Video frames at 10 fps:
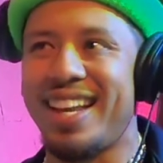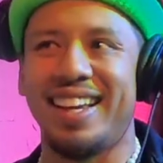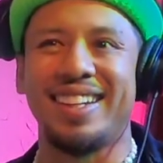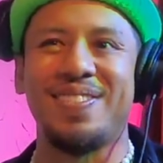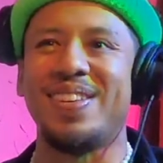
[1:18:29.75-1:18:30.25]

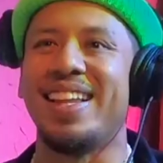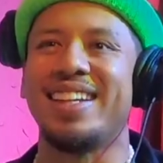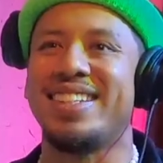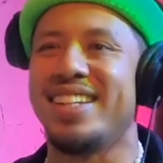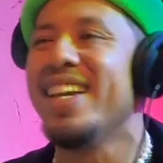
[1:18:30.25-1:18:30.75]
Like different like
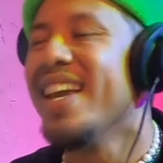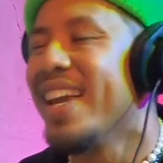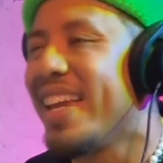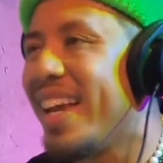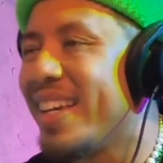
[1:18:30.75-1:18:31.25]

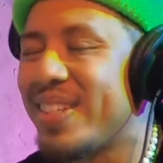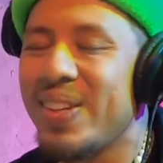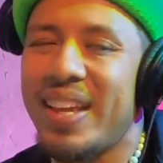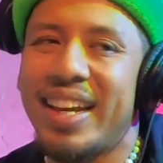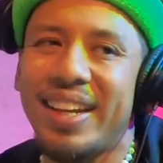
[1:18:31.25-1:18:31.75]
shit. Yeah. So
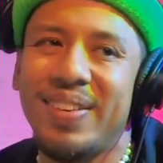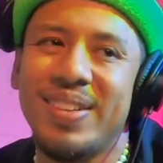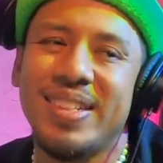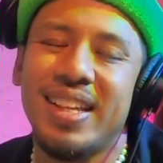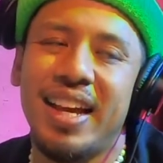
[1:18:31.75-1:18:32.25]
like it
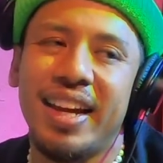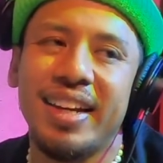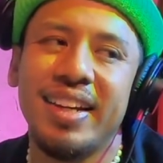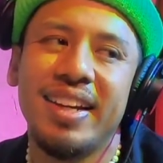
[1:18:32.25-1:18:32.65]
was like,